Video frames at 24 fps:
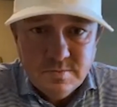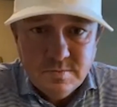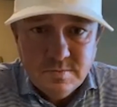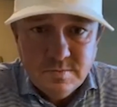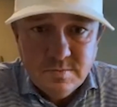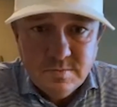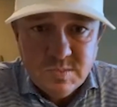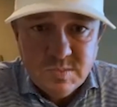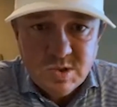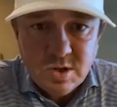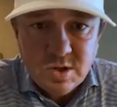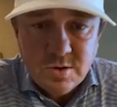
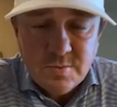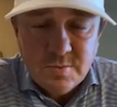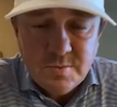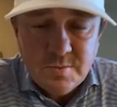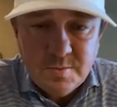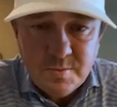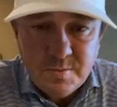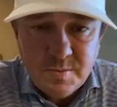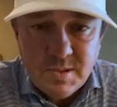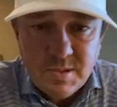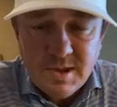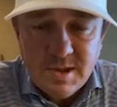So
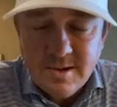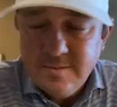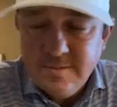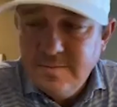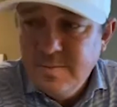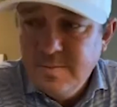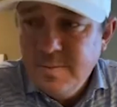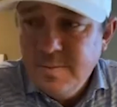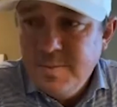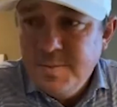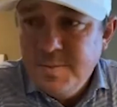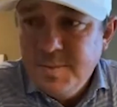yeah,
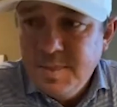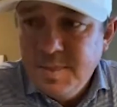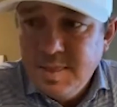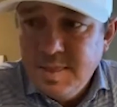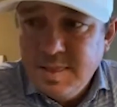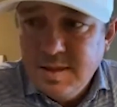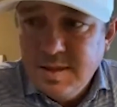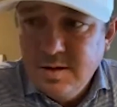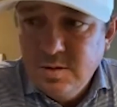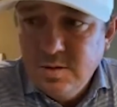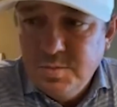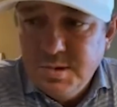
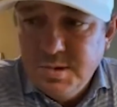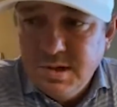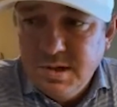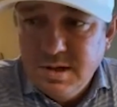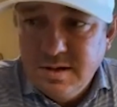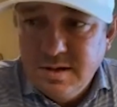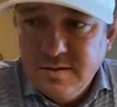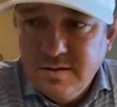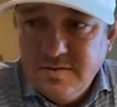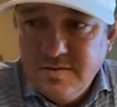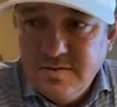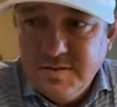a little bit
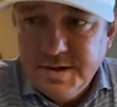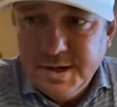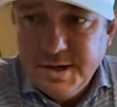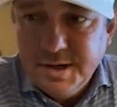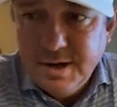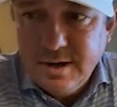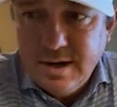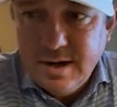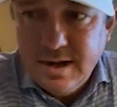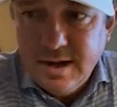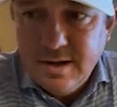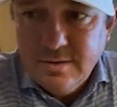of
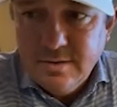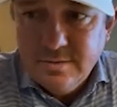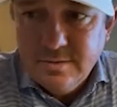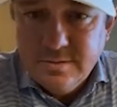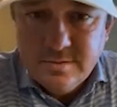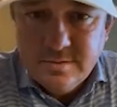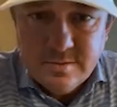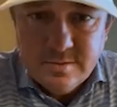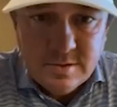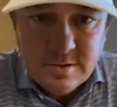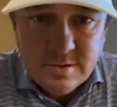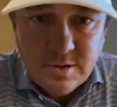figuring out
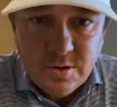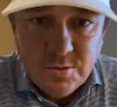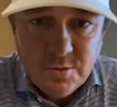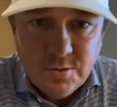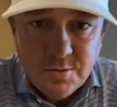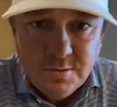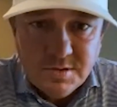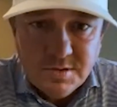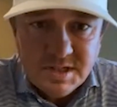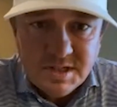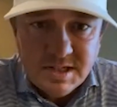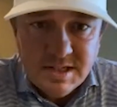your
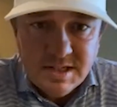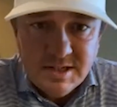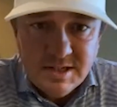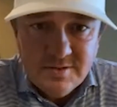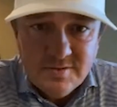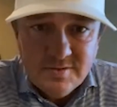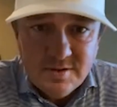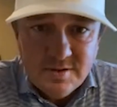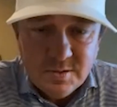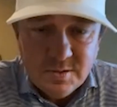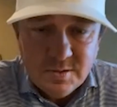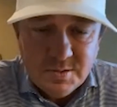routine
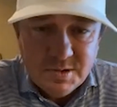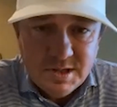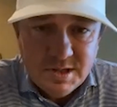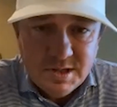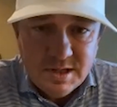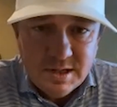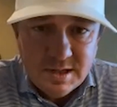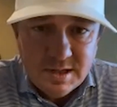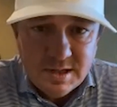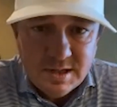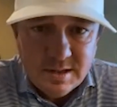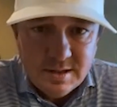for the week.
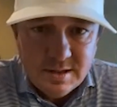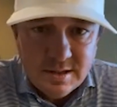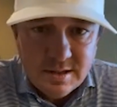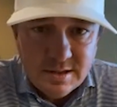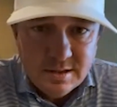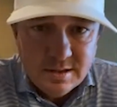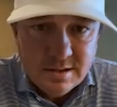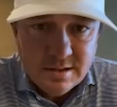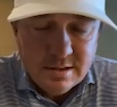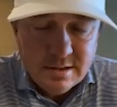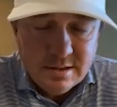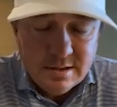
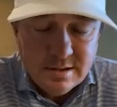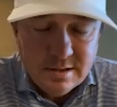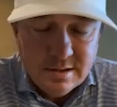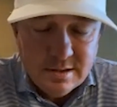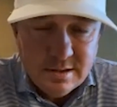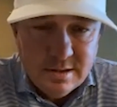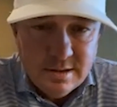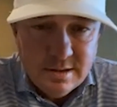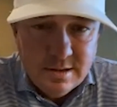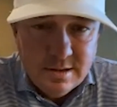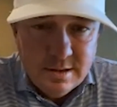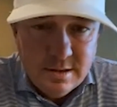
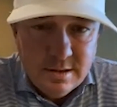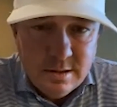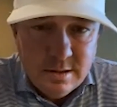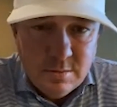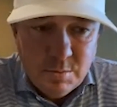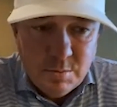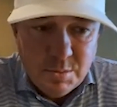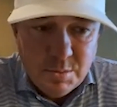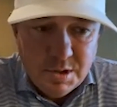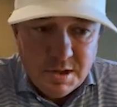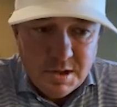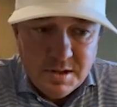
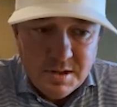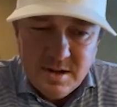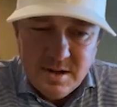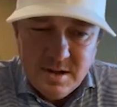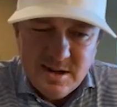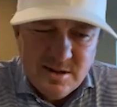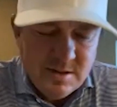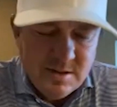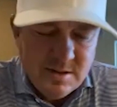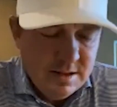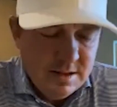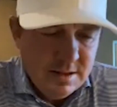But
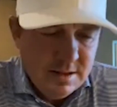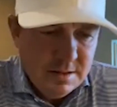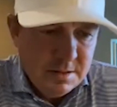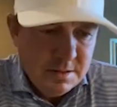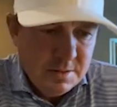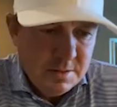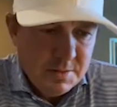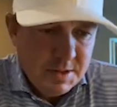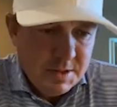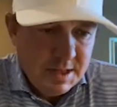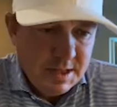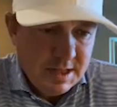the
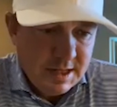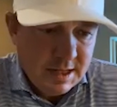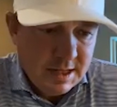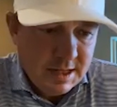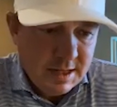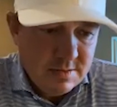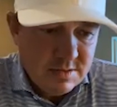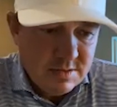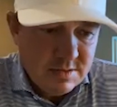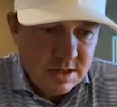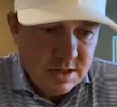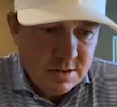way the
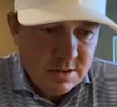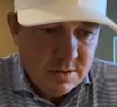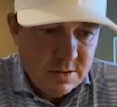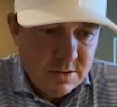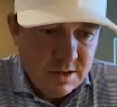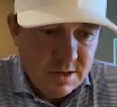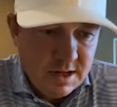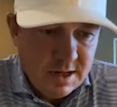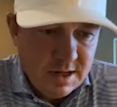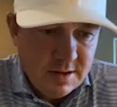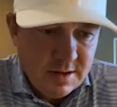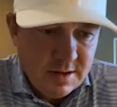game's going now,